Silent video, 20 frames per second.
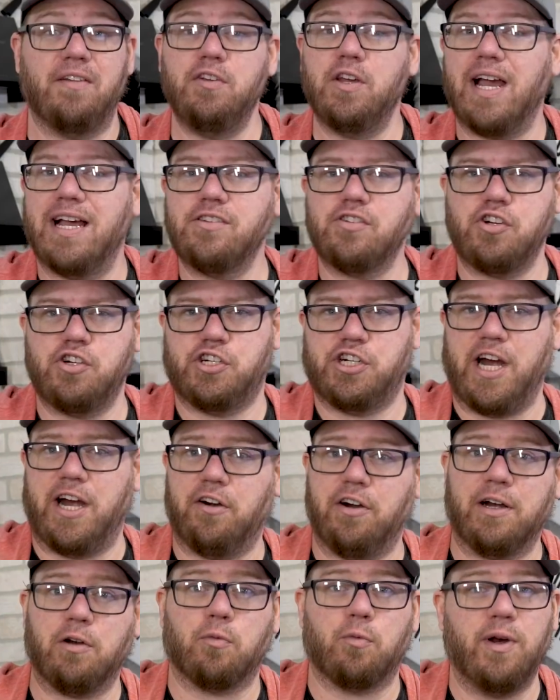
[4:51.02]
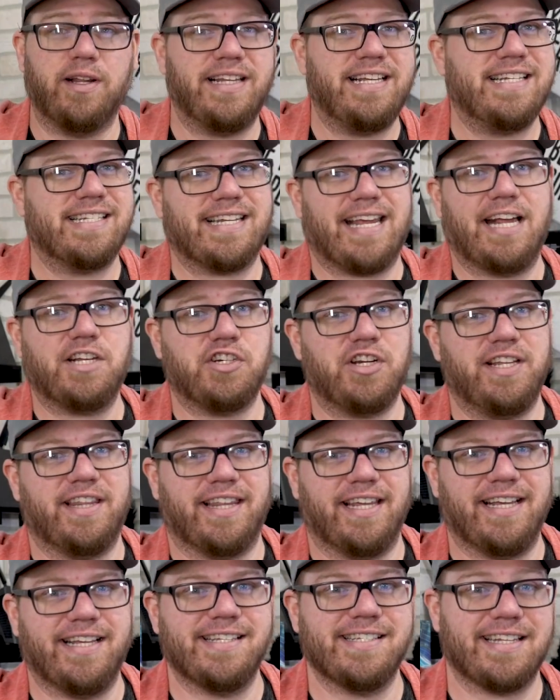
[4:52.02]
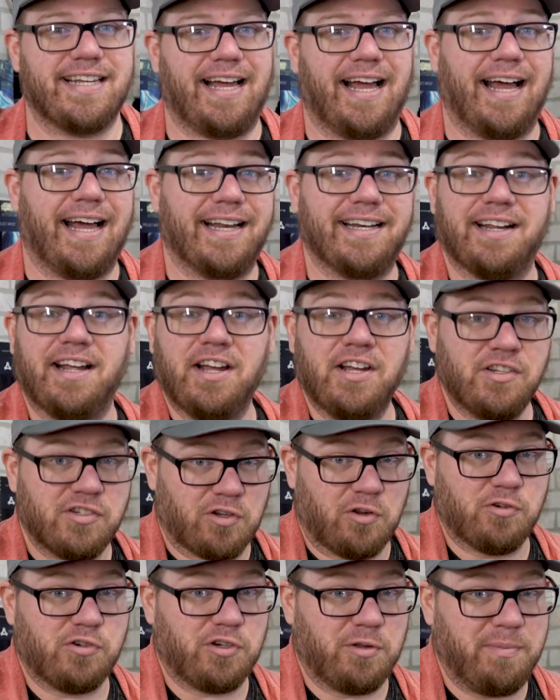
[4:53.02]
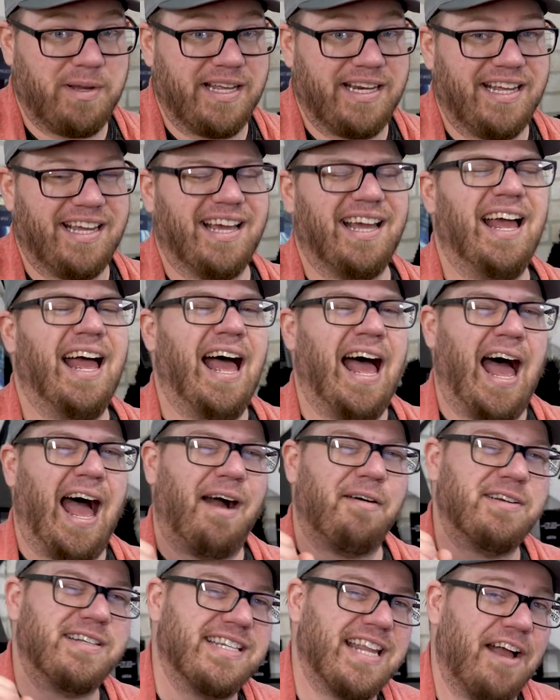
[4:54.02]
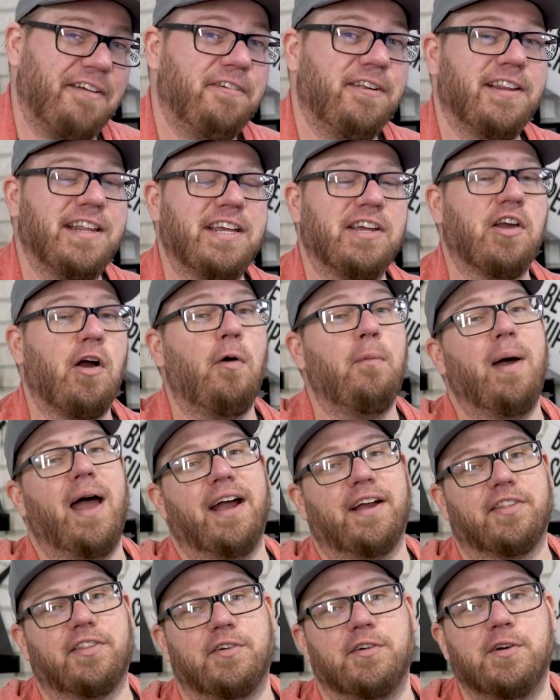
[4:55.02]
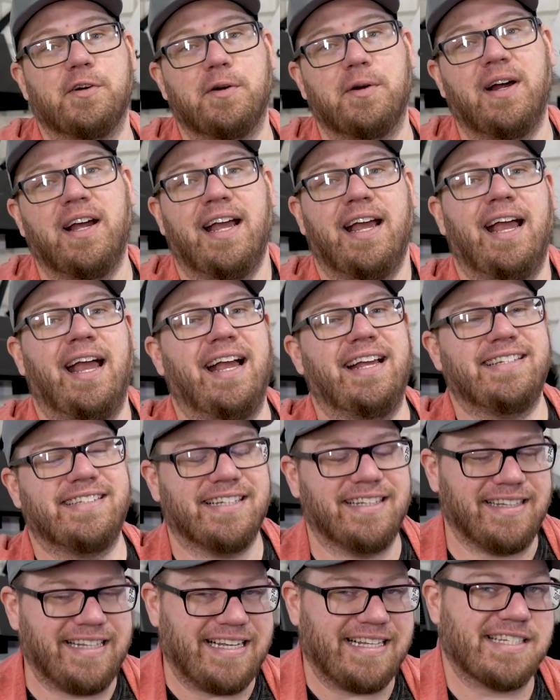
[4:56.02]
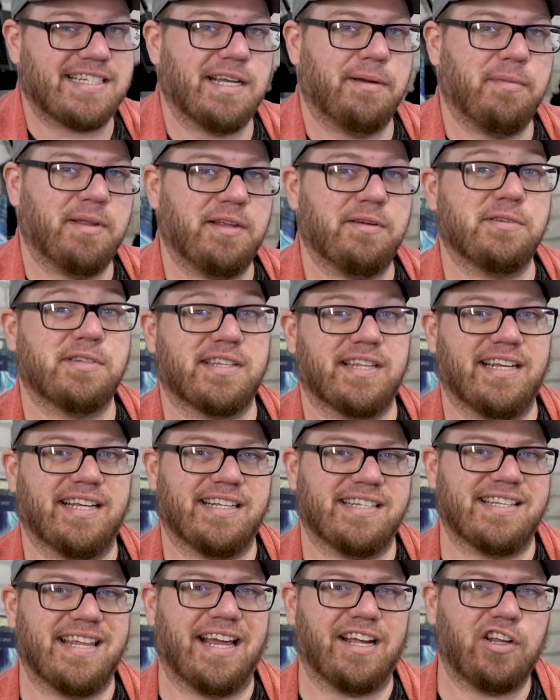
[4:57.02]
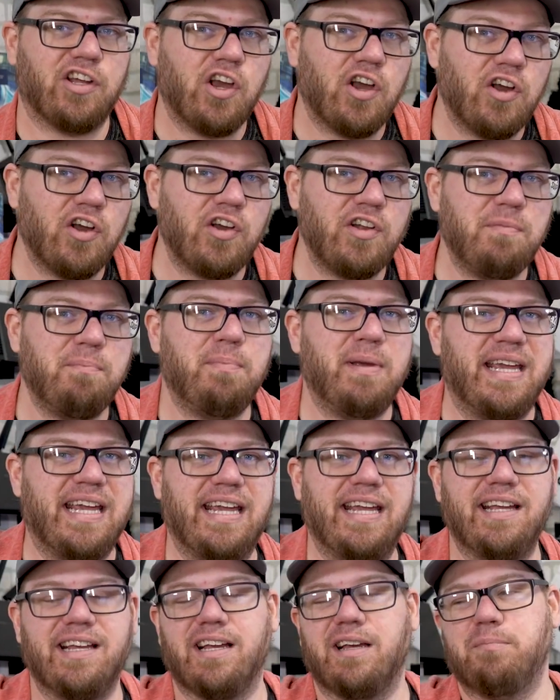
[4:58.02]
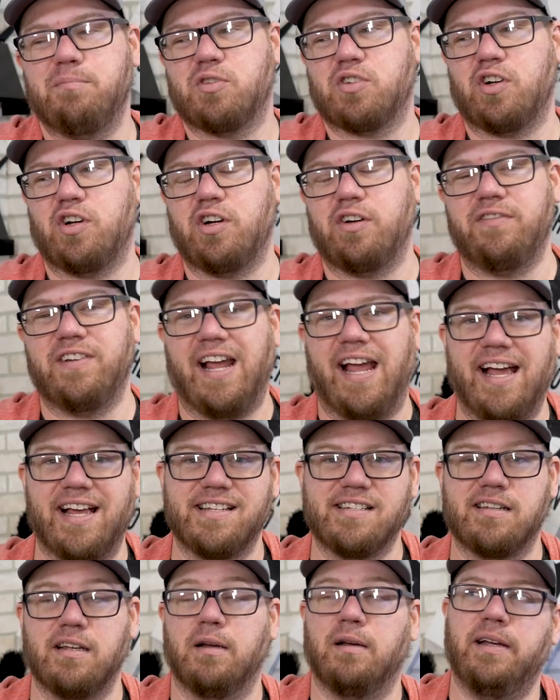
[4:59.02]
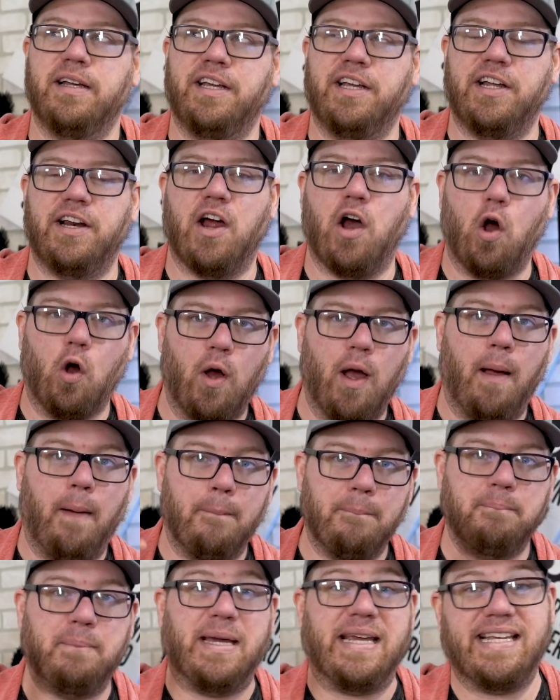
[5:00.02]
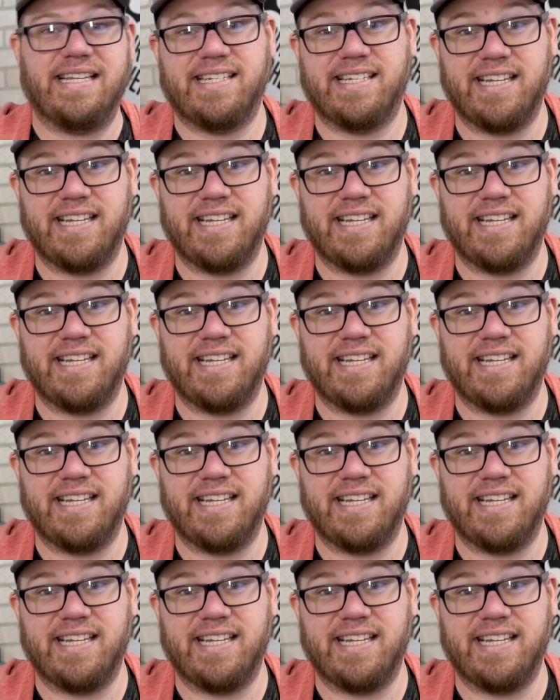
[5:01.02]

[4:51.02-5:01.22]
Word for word: If you guys are sharing really sketchy things on social media, I would definitely go back through and delete some of those things that could be observed as, you know, P